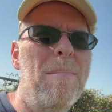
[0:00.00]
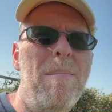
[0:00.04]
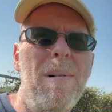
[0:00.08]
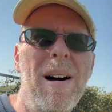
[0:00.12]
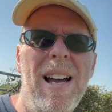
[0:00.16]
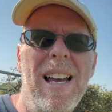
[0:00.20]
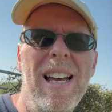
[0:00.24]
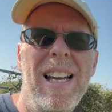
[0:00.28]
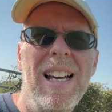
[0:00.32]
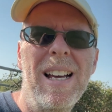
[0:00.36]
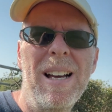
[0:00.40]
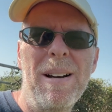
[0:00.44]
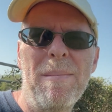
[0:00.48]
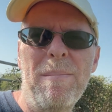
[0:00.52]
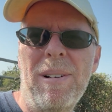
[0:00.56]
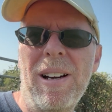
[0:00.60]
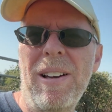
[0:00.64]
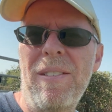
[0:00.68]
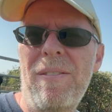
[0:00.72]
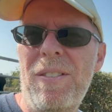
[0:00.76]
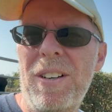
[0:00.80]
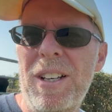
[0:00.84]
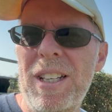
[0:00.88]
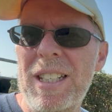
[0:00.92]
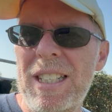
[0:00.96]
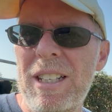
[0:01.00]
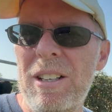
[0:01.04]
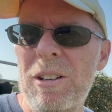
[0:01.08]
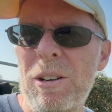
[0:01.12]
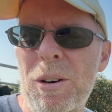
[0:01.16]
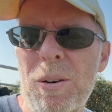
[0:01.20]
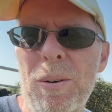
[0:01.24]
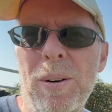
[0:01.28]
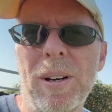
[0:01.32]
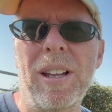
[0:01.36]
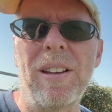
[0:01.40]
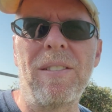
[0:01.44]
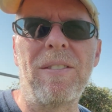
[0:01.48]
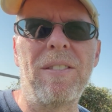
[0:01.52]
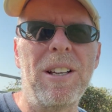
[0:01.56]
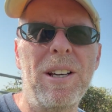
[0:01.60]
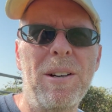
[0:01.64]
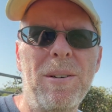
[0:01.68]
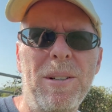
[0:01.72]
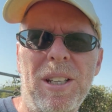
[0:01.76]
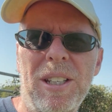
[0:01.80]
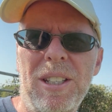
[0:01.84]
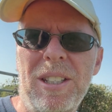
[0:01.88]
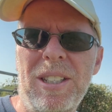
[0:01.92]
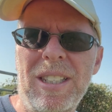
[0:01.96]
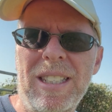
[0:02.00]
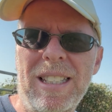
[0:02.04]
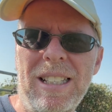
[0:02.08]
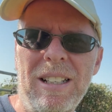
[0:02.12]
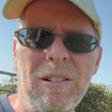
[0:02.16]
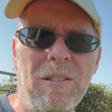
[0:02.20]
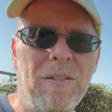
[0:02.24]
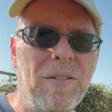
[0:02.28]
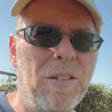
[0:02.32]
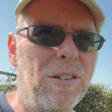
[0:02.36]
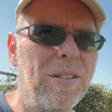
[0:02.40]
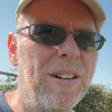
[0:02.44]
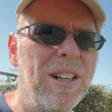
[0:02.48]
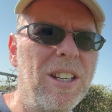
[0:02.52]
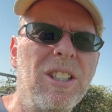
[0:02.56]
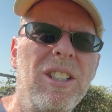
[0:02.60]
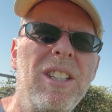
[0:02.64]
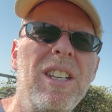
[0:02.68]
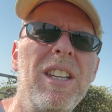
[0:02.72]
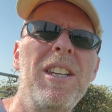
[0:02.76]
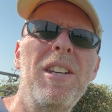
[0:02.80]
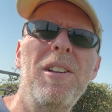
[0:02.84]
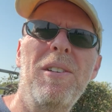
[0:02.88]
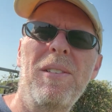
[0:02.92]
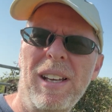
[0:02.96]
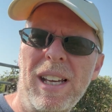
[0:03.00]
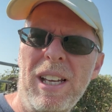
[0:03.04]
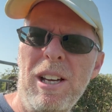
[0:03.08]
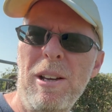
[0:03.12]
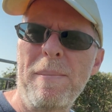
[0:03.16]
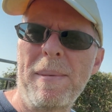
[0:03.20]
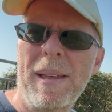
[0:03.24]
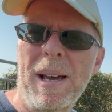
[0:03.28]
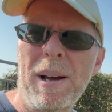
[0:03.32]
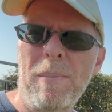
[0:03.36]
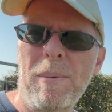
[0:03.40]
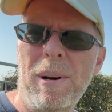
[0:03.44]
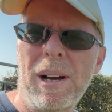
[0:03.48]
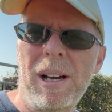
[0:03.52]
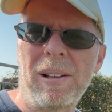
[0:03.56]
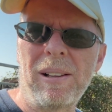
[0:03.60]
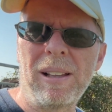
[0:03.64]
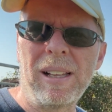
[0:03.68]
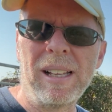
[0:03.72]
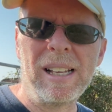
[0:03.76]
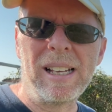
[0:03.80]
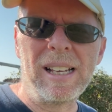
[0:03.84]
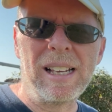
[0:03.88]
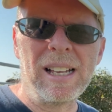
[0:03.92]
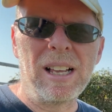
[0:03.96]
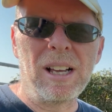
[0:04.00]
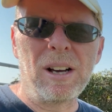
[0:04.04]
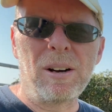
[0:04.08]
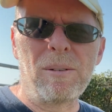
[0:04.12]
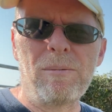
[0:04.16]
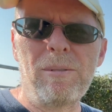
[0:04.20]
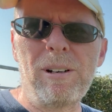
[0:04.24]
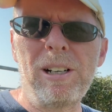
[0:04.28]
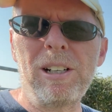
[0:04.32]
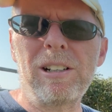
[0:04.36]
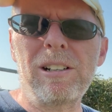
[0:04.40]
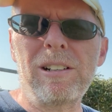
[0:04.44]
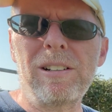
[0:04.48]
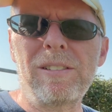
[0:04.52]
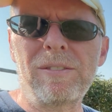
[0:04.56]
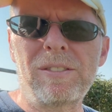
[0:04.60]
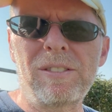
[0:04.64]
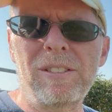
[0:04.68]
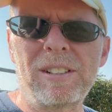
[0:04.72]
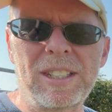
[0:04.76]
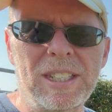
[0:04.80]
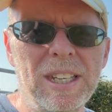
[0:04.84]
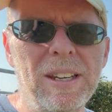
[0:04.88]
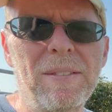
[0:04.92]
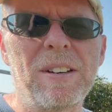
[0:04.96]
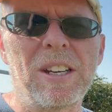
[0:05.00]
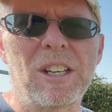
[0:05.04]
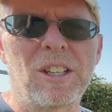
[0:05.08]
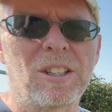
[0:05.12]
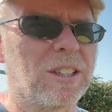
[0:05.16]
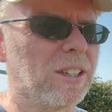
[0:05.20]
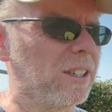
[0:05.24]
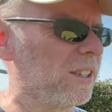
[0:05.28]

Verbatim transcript: my, my, first little quad I flew which is just little 4 inch did not cope that well. We're after a 7 inch